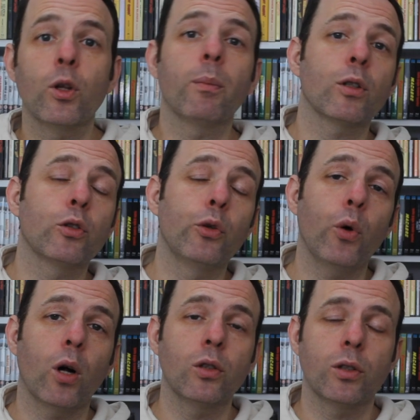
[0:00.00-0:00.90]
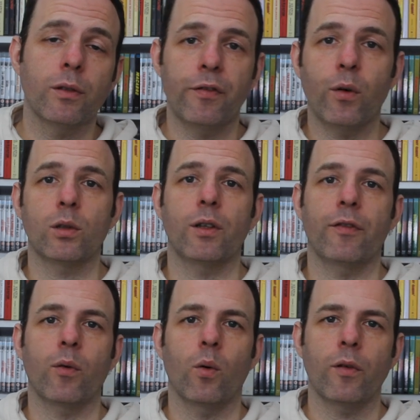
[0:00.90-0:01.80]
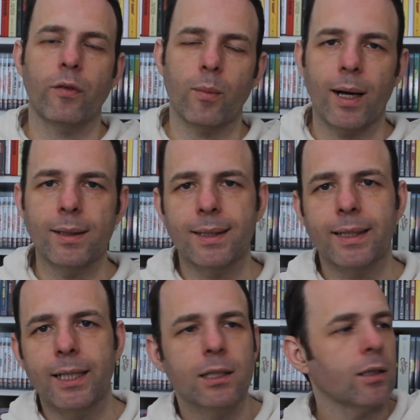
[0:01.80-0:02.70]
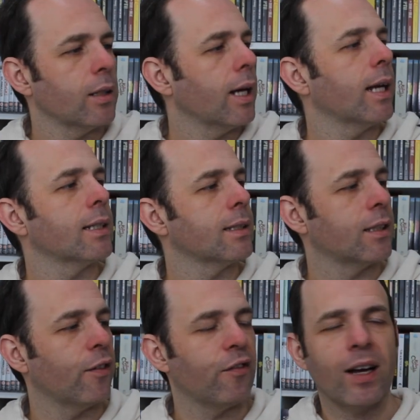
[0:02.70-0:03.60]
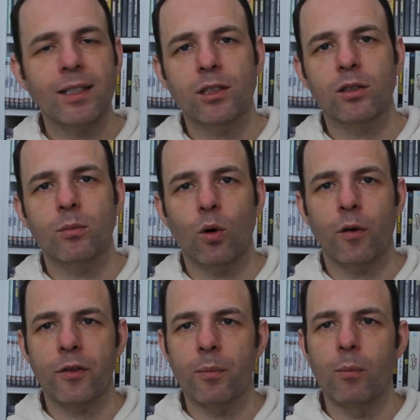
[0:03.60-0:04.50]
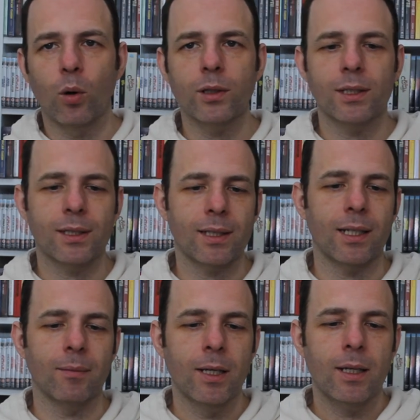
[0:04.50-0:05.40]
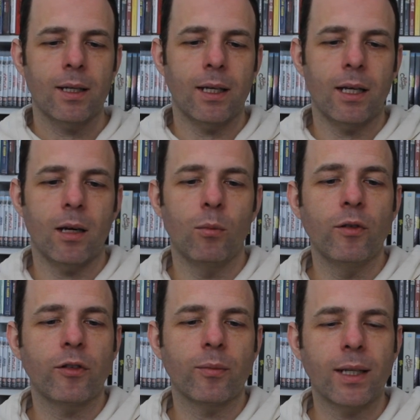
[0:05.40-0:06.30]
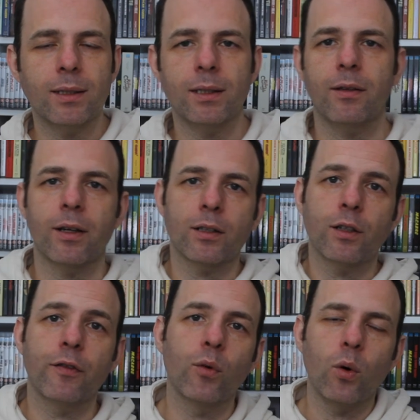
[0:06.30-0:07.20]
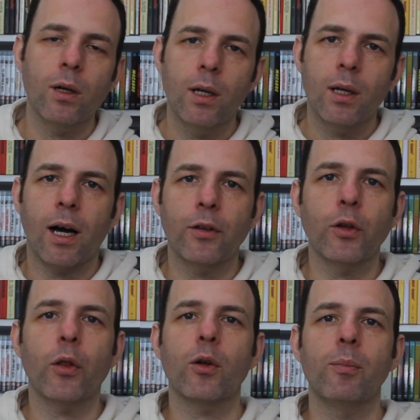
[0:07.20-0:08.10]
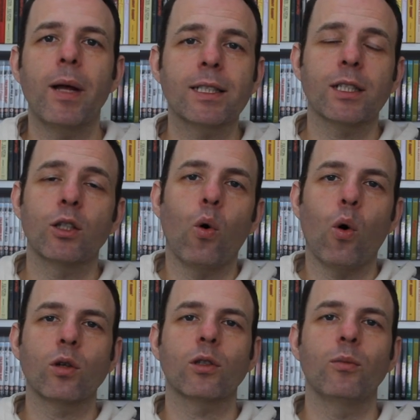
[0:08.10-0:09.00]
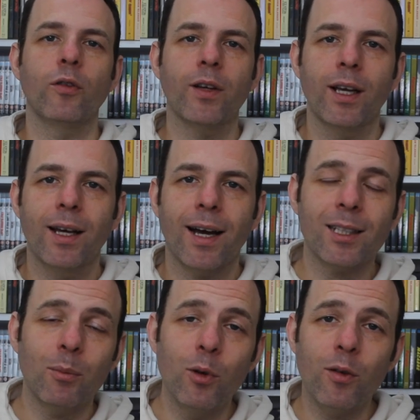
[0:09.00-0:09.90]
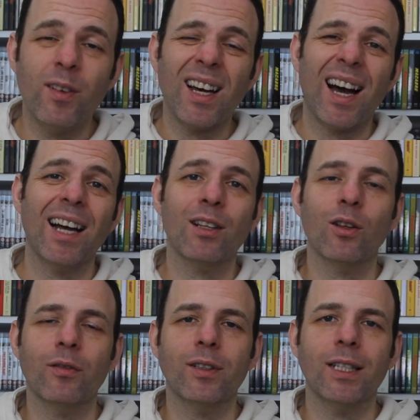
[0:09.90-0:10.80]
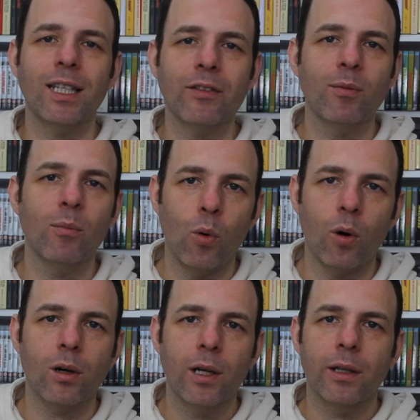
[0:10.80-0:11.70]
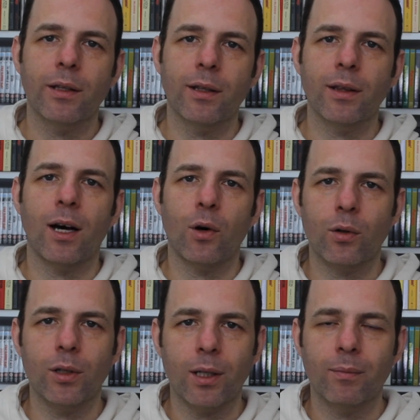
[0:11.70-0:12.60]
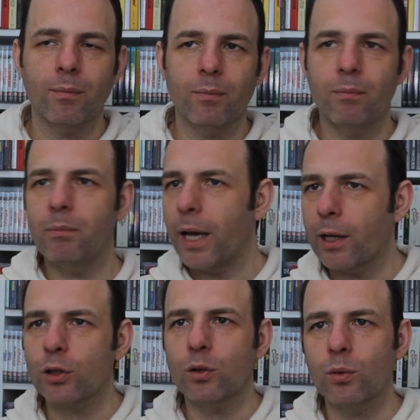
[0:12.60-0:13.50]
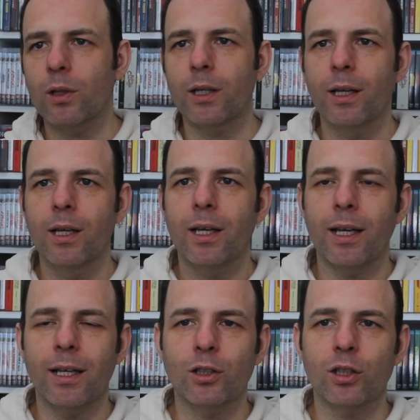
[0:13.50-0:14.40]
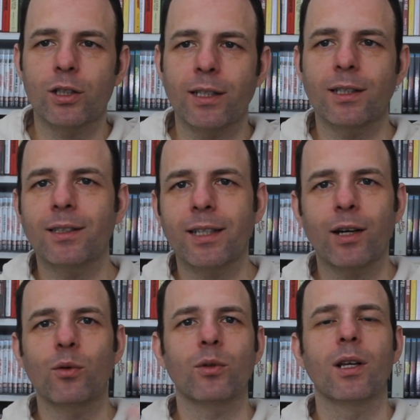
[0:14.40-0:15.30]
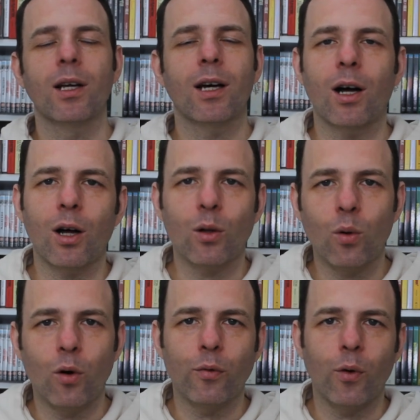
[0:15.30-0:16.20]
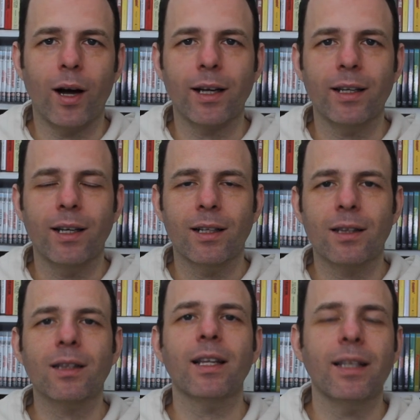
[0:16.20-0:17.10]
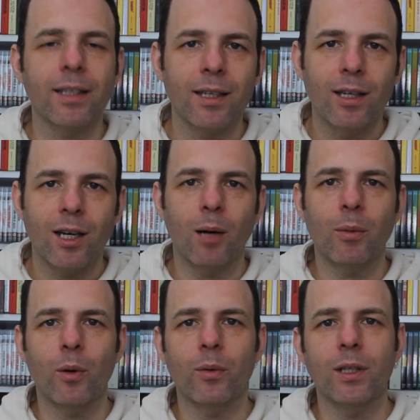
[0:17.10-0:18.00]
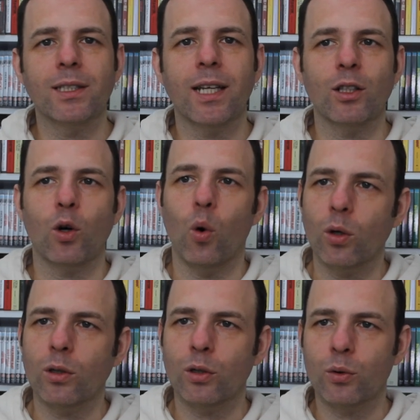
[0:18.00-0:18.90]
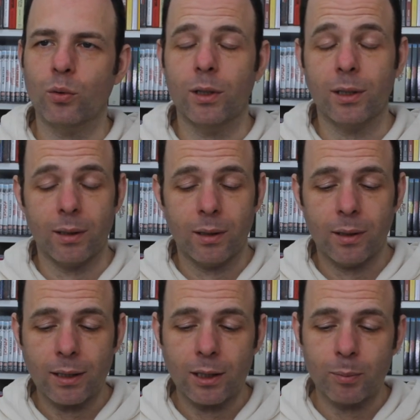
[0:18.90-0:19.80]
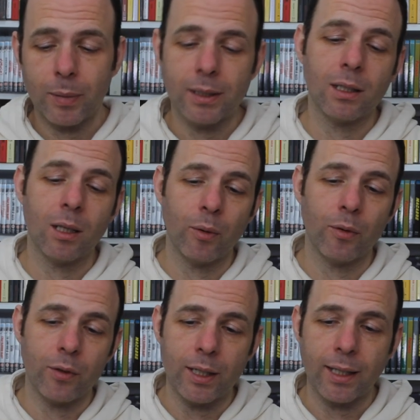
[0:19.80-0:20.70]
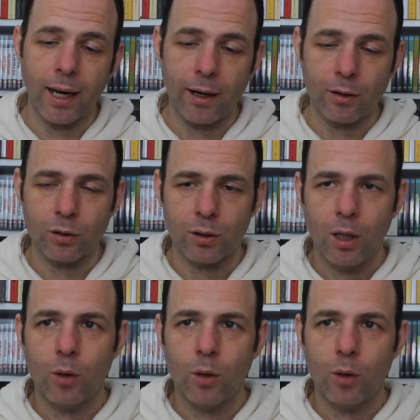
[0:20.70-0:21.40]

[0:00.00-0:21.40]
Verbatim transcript: Number 244 from Indicator is The Phantom of the Monastery, eh, a movie from 1934, another Mexican horror movie, and a movie that I loved even more than La Llorona personally it eh, just kind of tickled a lot of what I like about these kind of horror stories. And this is basically about three characters.